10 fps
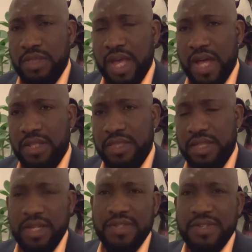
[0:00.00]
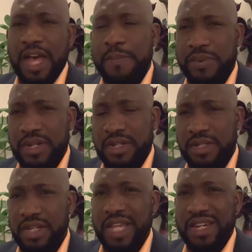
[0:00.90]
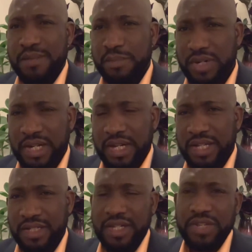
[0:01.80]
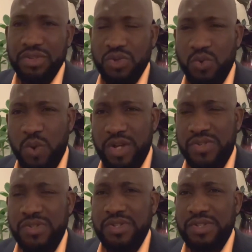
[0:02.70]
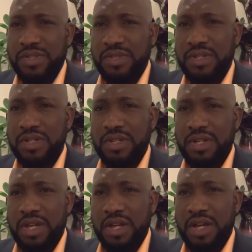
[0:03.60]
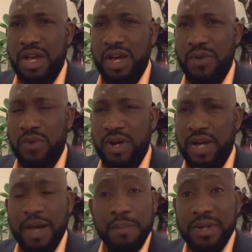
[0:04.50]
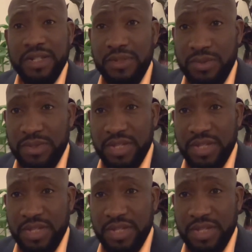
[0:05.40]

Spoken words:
that is happening in the motherland and you question our ability to